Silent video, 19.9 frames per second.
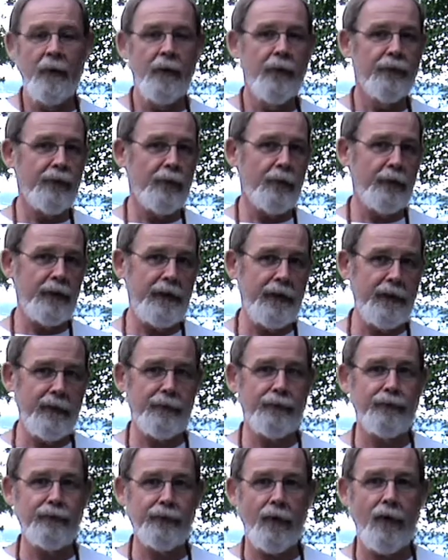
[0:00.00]
So
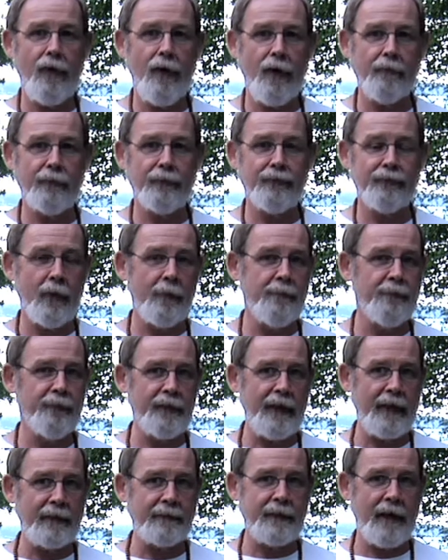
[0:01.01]
here's your horoscope for
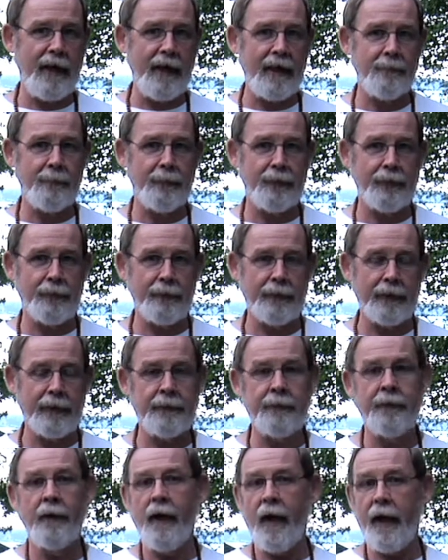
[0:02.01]
that time
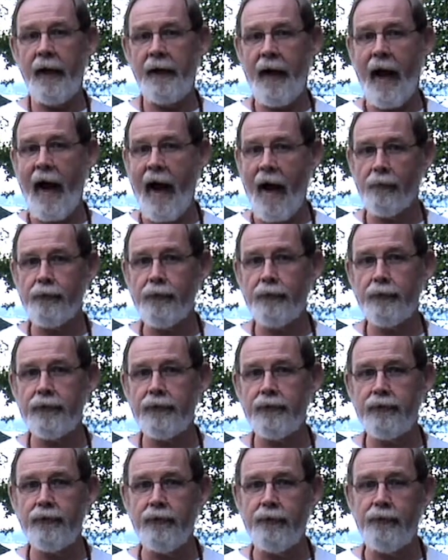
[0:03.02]
period and how you
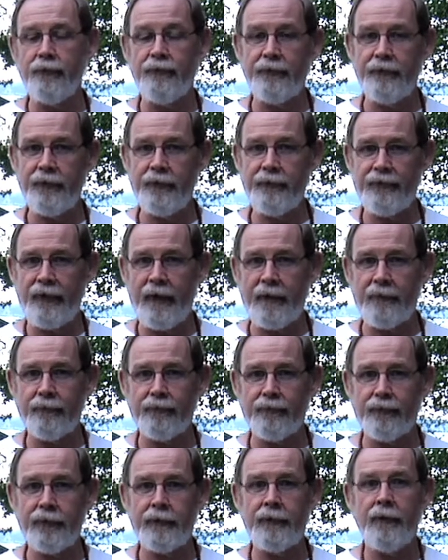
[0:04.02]
can use this
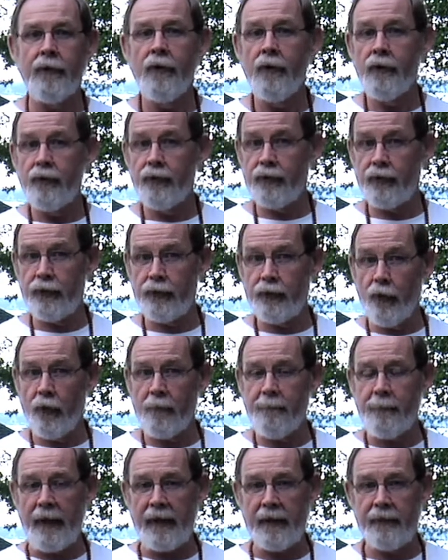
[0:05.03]
energy to your
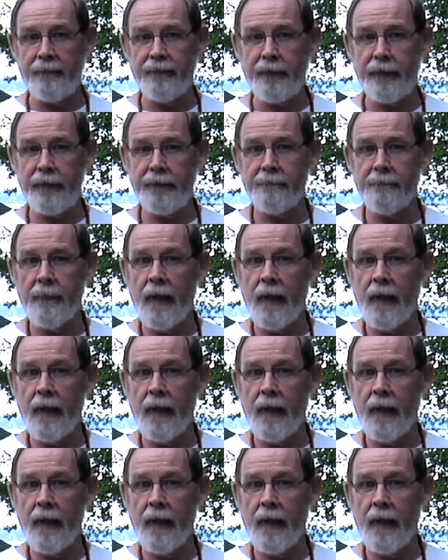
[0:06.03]
benefit.